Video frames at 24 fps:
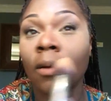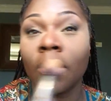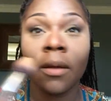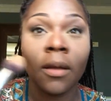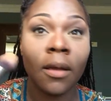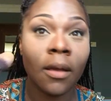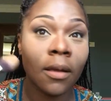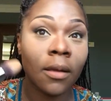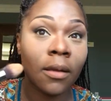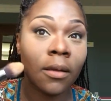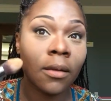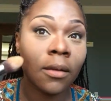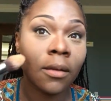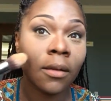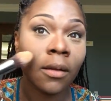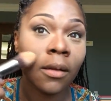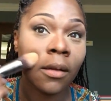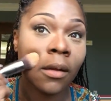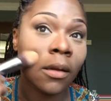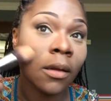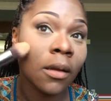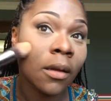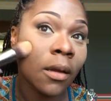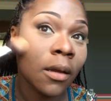Okay,
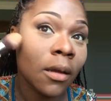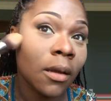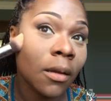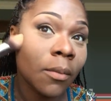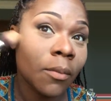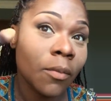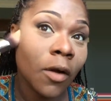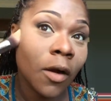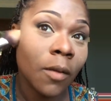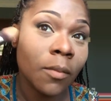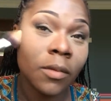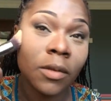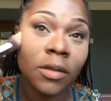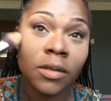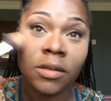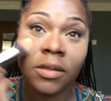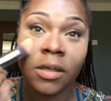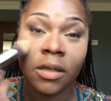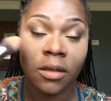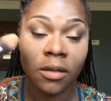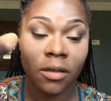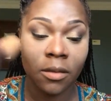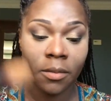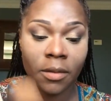could probably
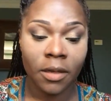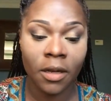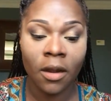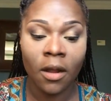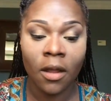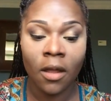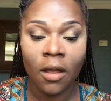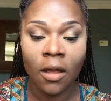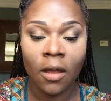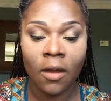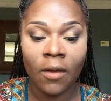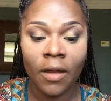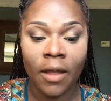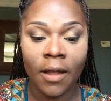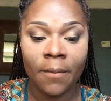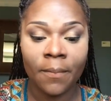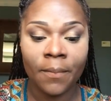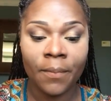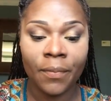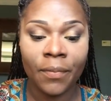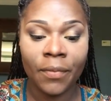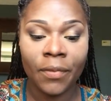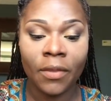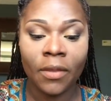stand a little bit. Okay,
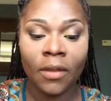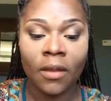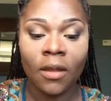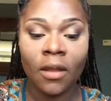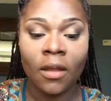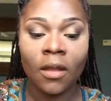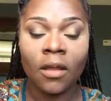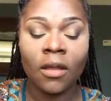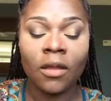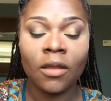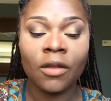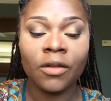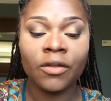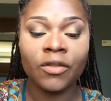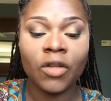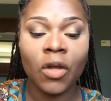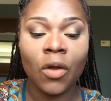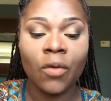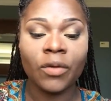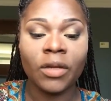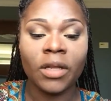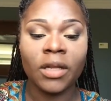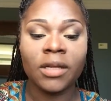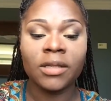you
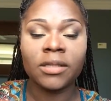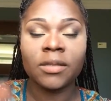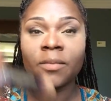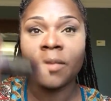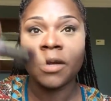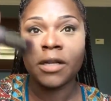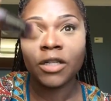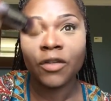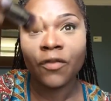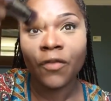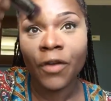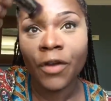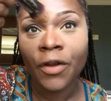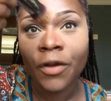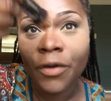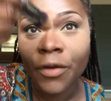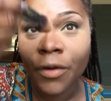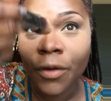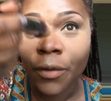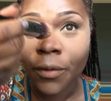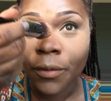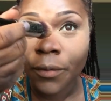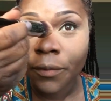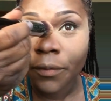don't need as much for your
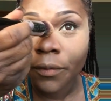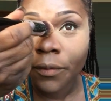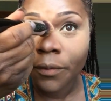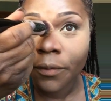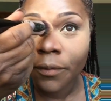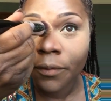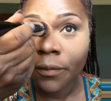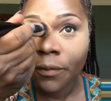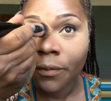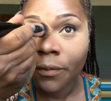nose.